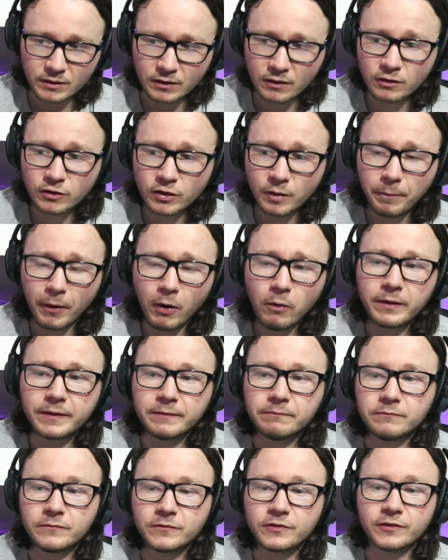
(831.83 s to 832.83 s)
the
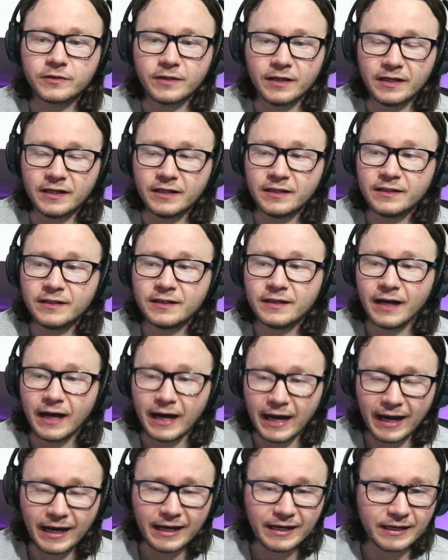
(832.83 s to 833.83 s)
poems, yeah,
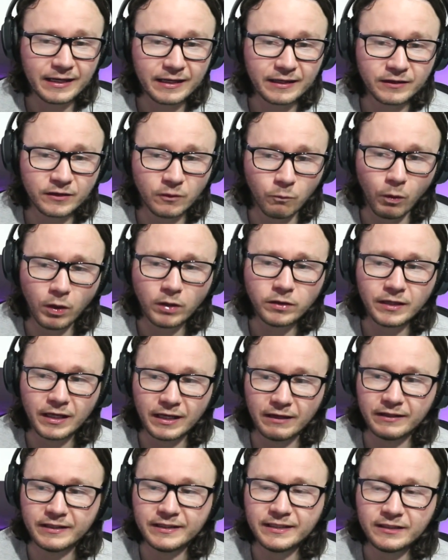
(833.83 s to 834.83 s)
the one
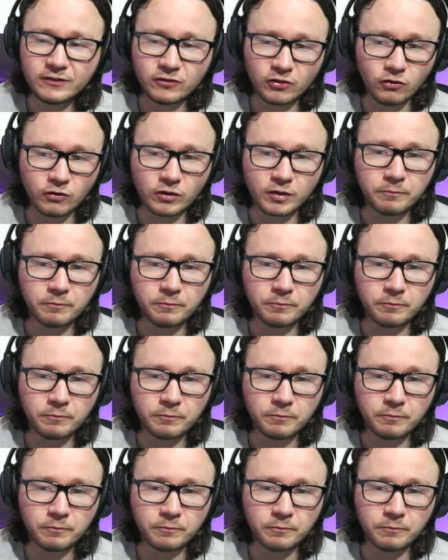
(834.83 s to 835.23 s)
that he took